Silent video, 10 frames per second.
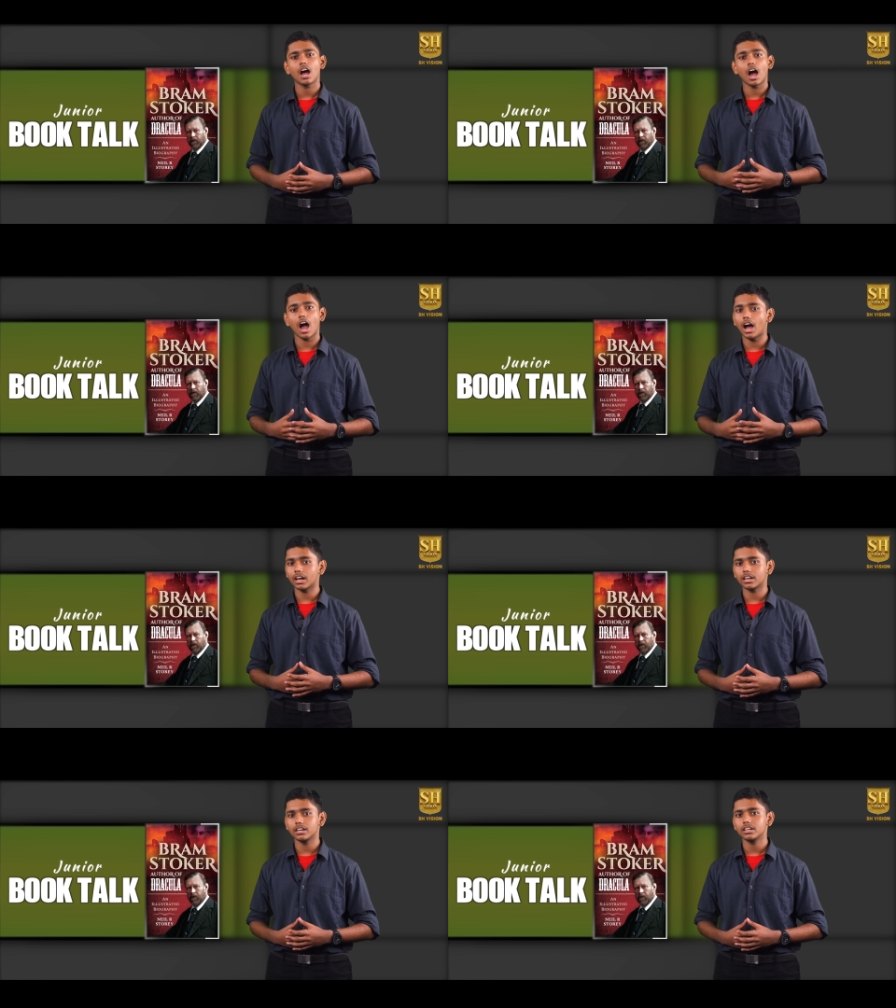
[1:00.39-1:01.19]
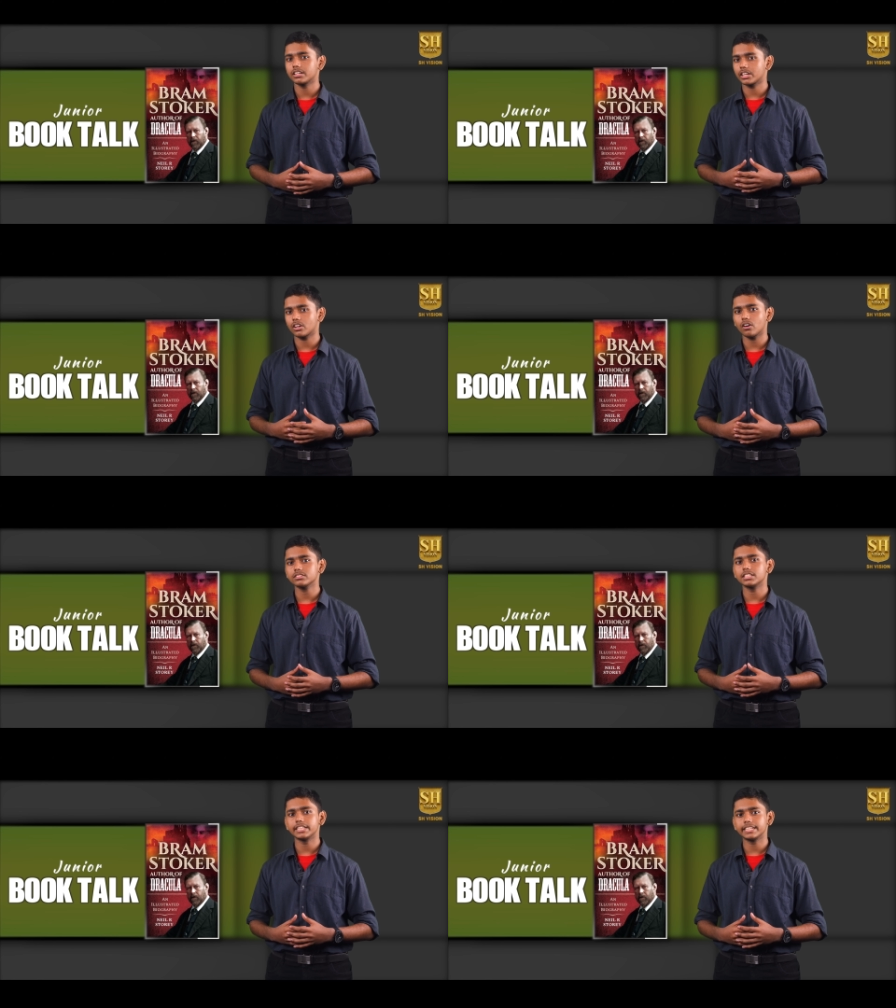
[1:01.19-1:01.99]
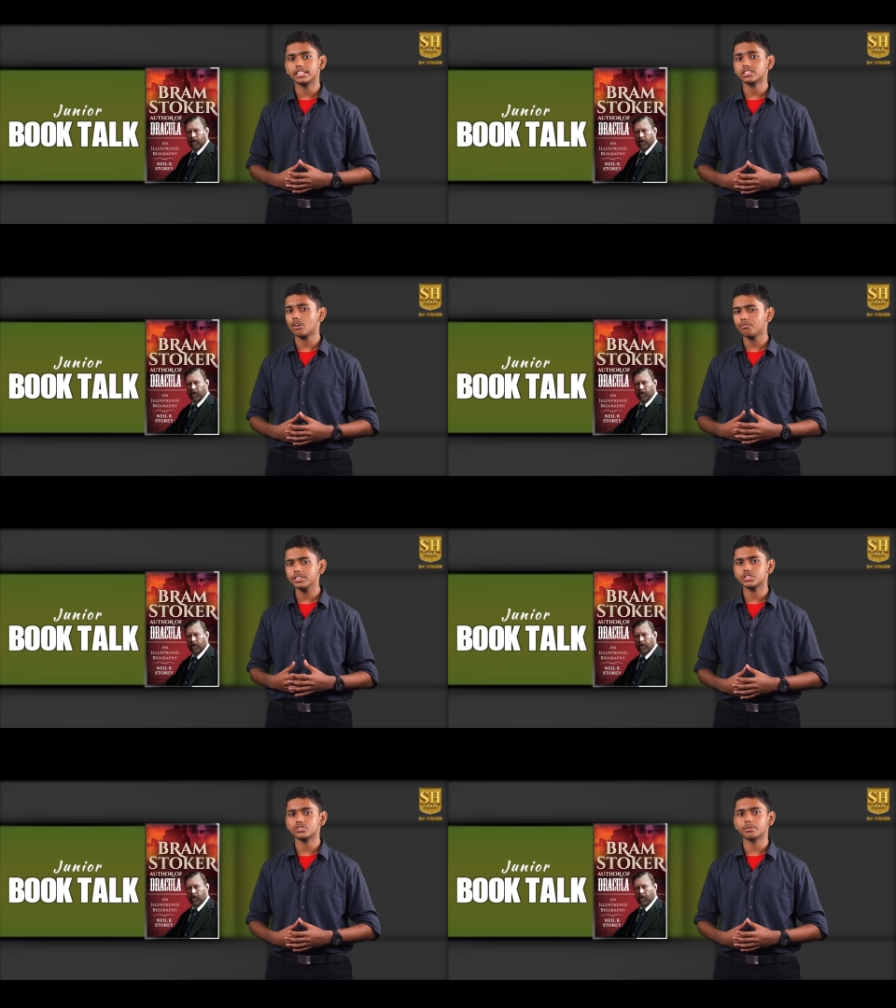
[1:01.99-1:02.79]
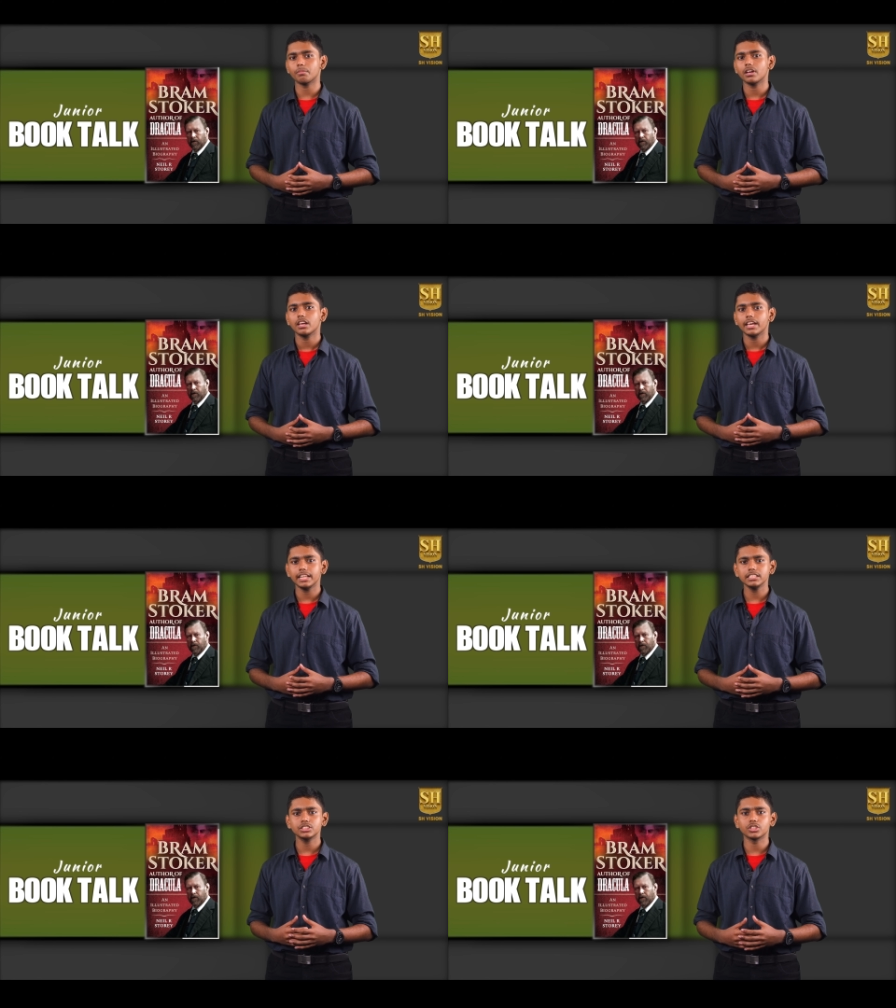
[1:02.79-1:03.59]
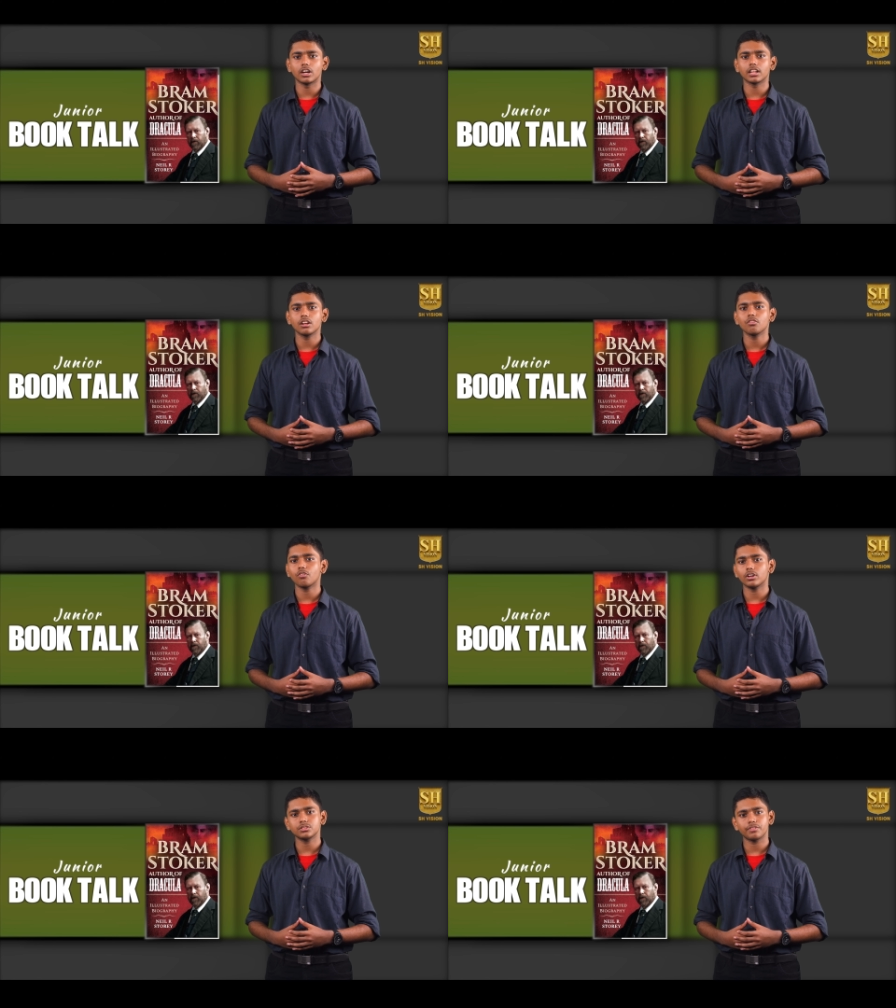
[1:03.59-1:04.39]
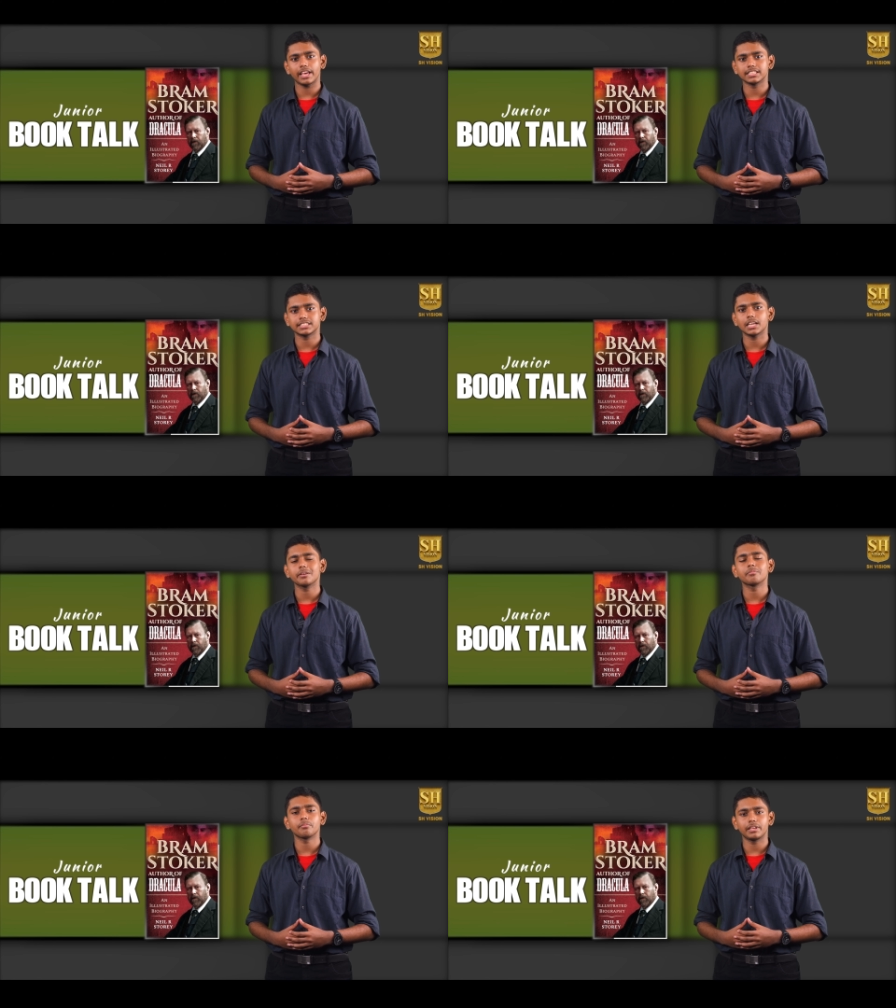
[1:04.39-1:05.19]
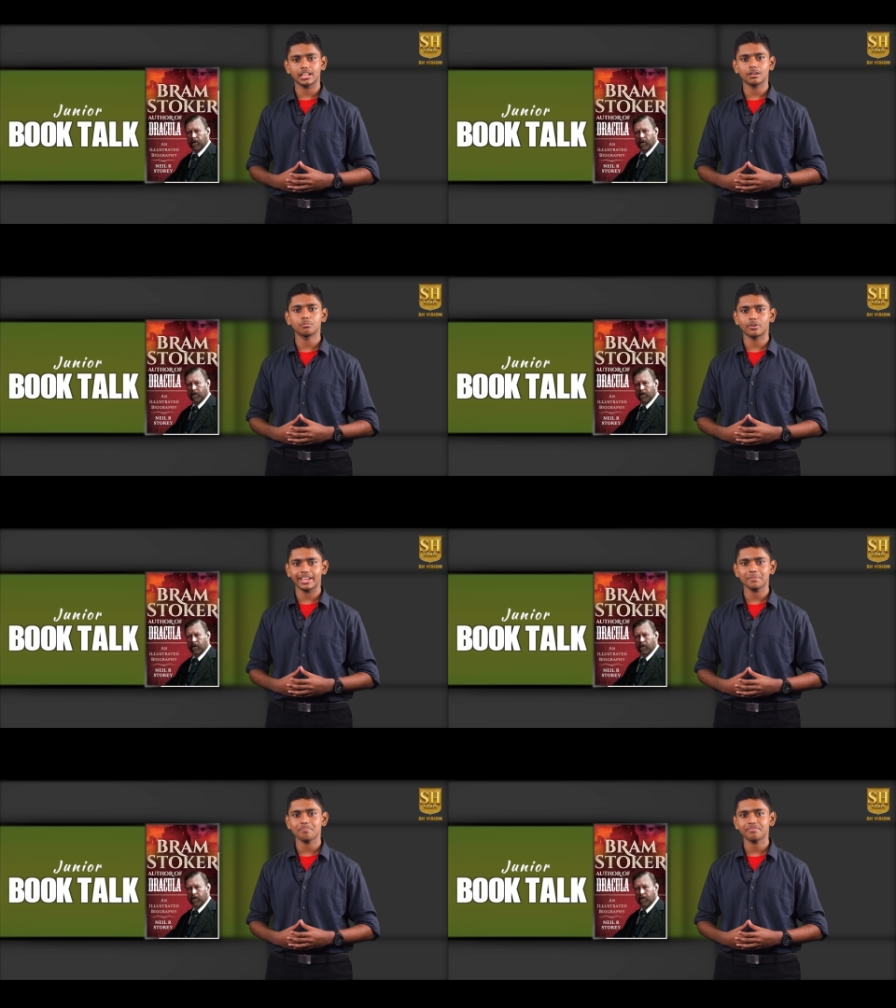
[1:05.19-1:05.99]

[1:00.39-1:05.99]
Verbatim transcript: Harker records the details of his trip in his journal for his fiancée, Mina Murray.